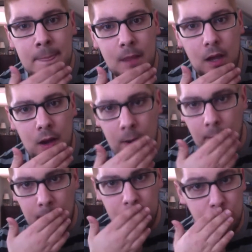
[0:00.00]

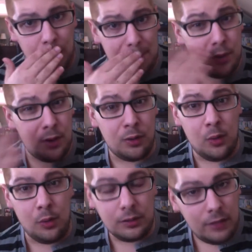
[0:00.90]
Do I plan on
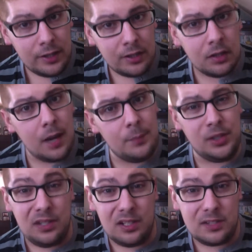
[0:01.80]
going lighter? I
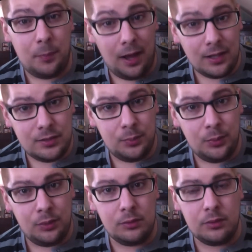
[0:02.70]
mean, it's
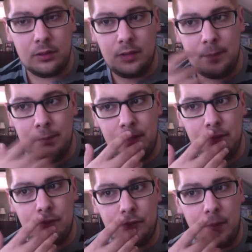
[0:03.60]
possible. I
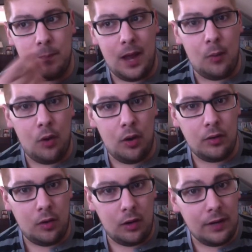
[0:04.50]
mean, from now on,
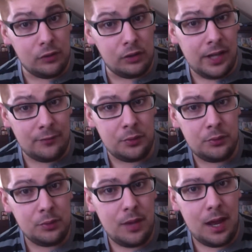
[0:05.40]
all I really have to
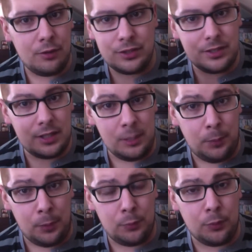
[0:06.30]
do now is just keep
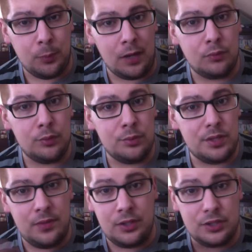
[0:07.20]
up with my roots
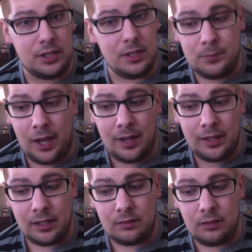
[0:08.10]
and then just keep
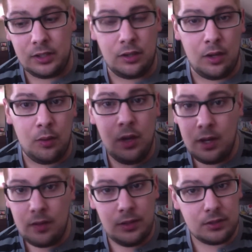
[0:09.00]
dyeing it like, you know,
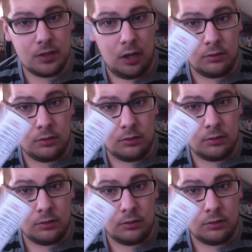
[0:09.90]
this color.